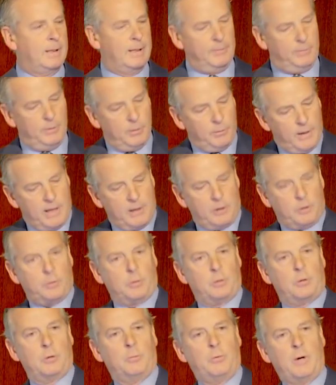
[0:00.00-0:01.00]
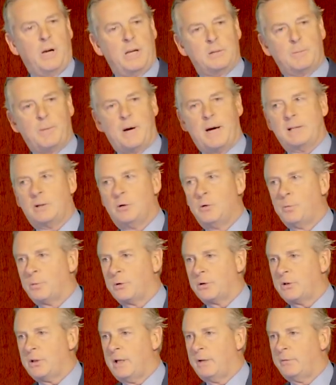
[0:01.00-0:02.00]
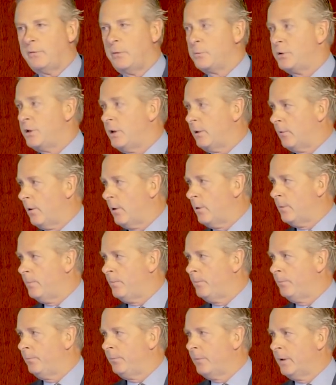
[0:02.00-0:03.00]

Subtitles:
If you raise short-term rates by 2% from zero,